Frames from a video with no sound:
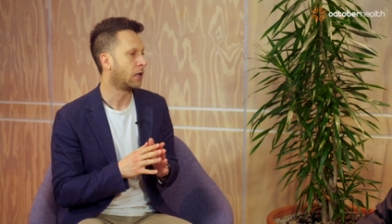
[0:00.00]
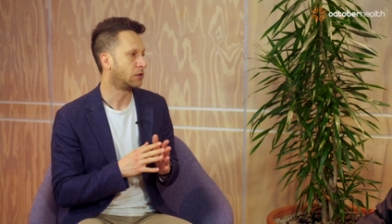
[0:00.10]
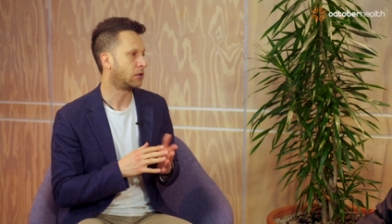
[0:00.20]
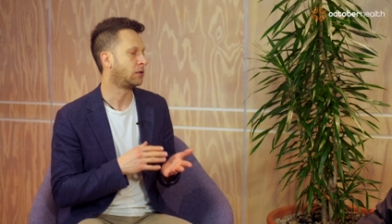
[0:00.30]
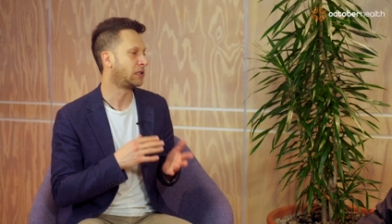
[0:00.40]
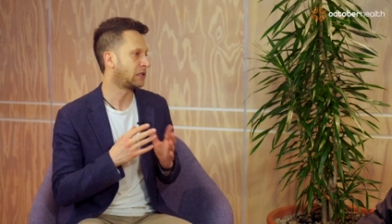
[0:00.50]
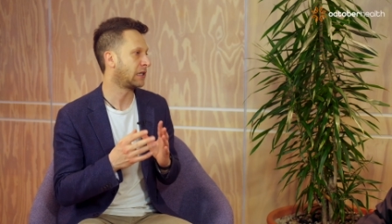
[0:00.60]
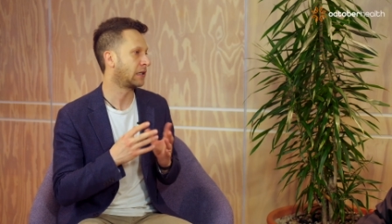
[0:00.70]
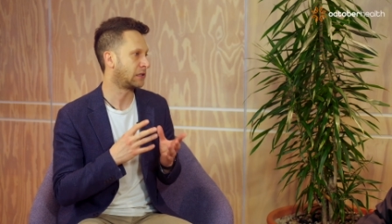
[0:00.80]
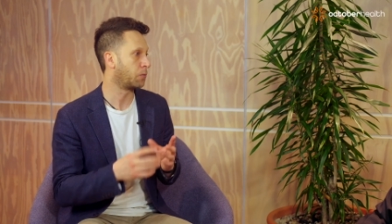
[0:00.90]
So I just
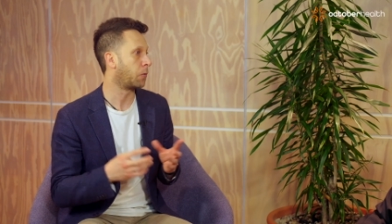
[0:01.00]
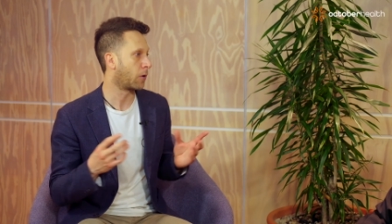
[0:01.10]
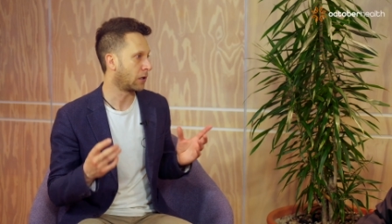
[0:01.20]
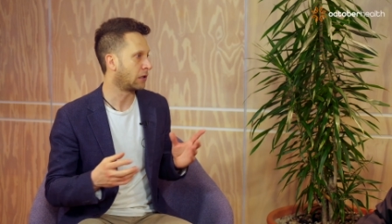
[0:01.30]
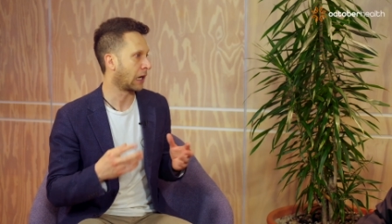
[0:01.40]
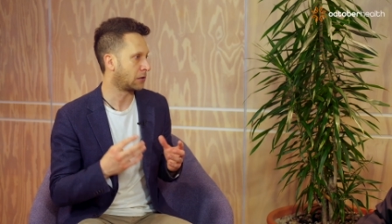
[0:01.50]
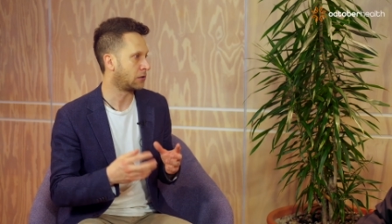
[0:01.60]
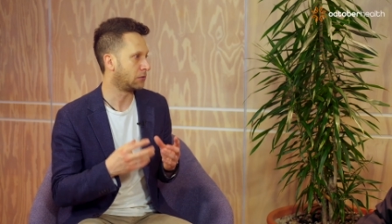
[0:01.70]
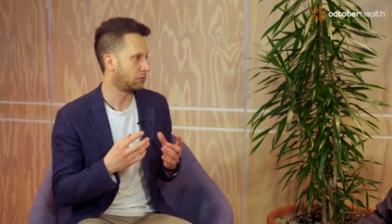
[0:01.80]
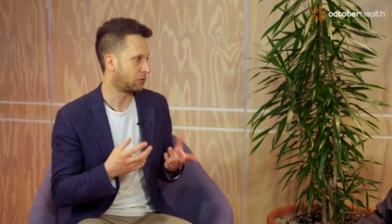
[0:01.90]
think it's important,
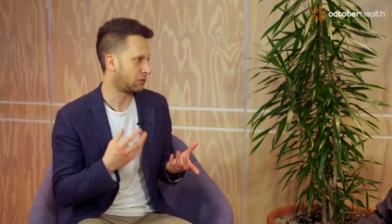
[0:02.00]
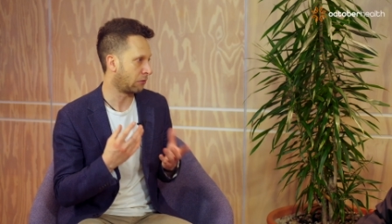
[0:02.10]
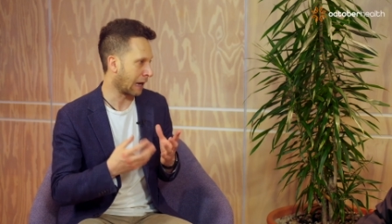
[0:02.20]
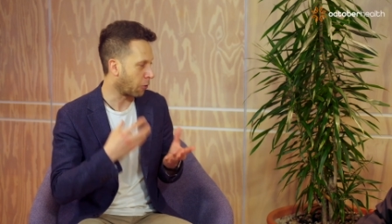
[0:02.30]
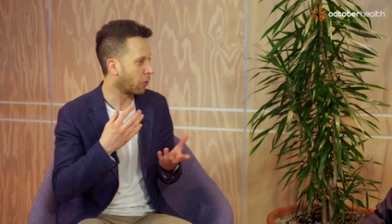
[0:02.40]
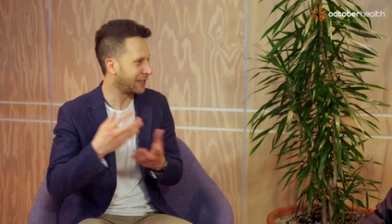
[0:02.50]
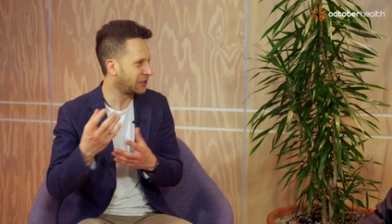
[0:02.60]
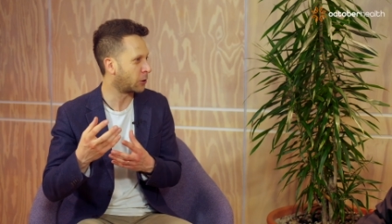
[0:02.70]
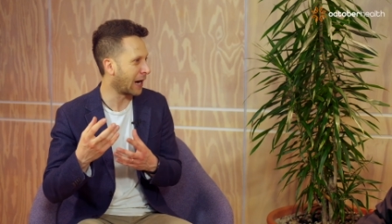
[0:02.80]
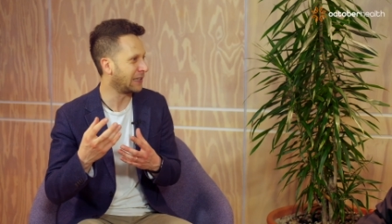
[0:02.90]
like all these
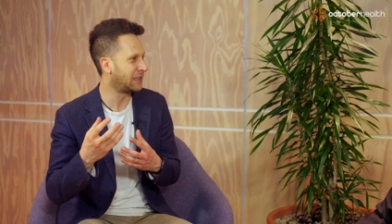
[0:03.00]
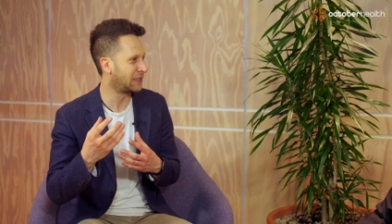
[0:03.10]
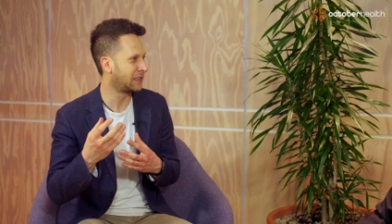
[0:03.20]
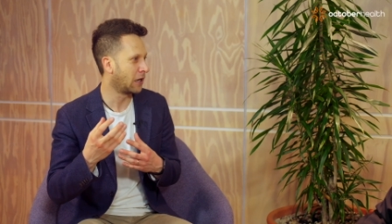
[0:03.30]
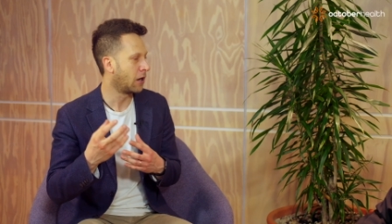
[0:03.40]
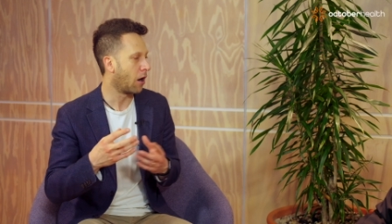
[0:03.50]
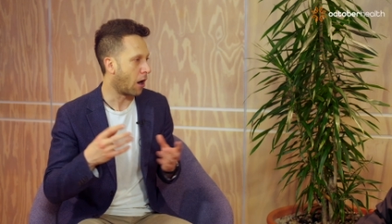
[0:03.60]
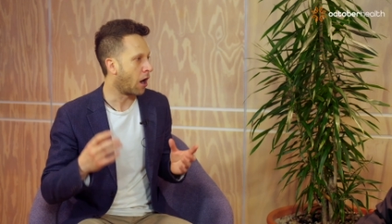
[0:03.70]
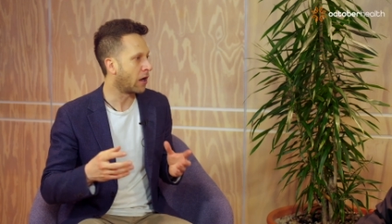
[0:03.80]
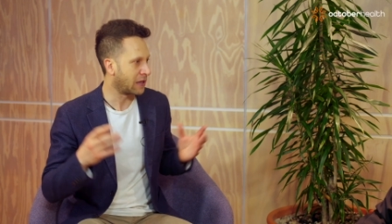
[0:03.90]
traits
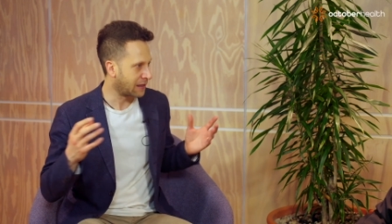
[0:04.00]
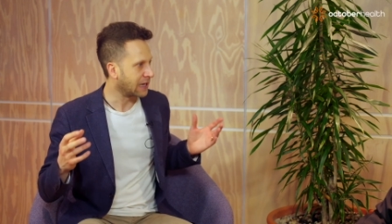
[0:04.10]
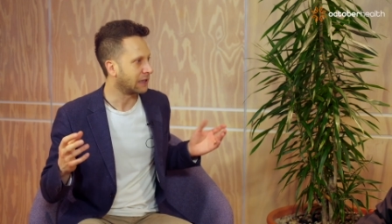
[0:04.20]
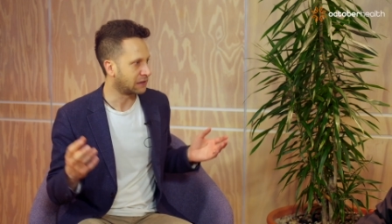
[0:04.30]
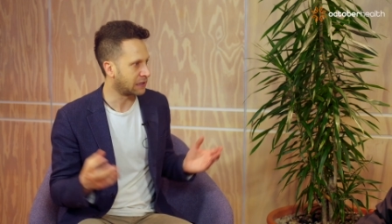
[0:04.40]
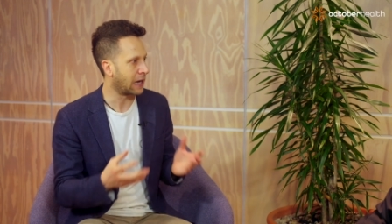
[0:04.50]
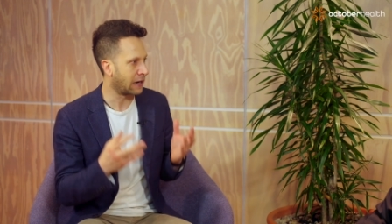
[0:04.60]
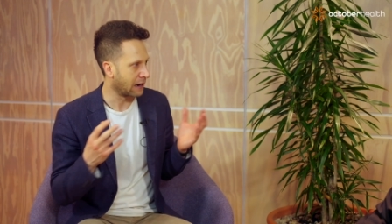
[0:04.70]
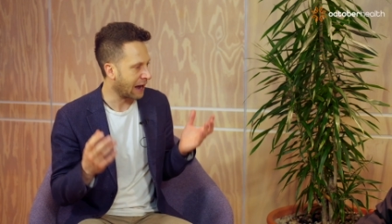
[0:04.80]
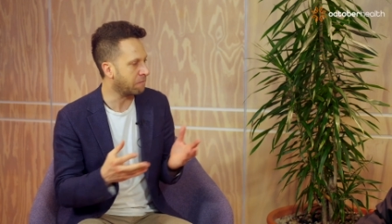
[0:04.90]
are the things
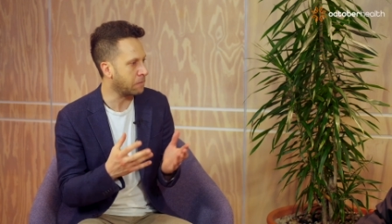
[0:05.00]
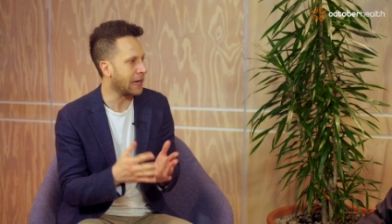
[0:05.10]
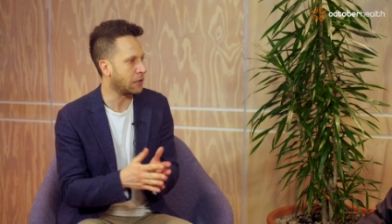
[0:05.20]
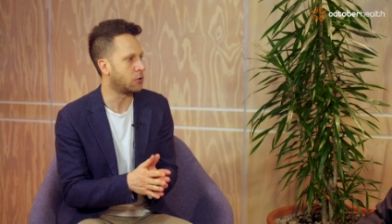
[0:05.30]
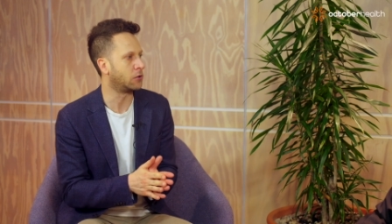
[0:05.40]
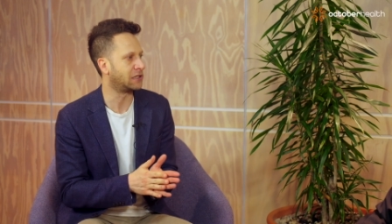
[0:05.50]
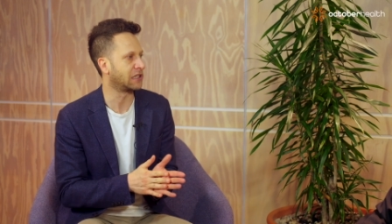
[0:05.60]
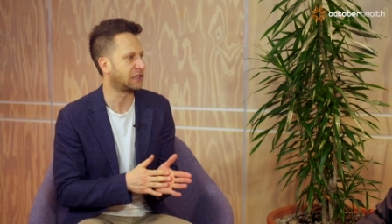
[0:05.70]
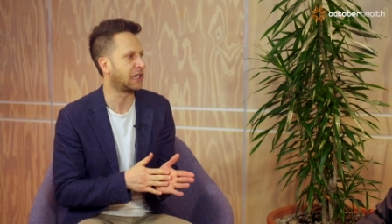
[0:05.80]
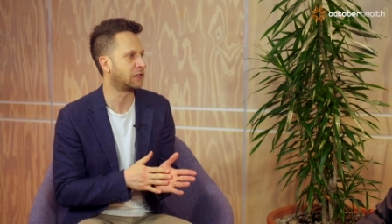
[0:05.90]
that have made you
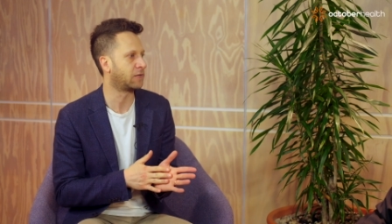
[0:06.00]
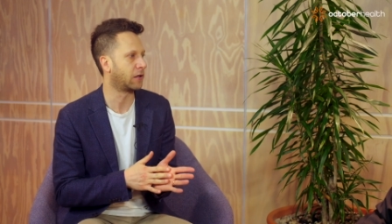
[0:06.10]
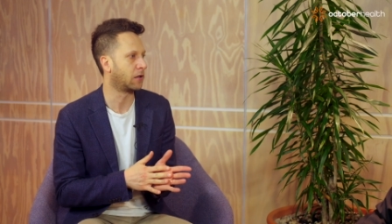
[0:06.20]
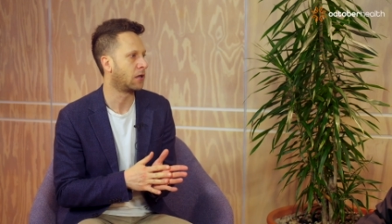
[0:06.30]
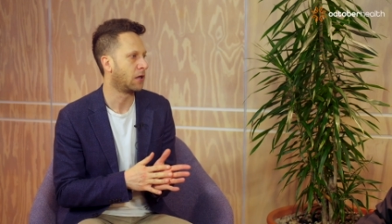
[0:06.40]
successful.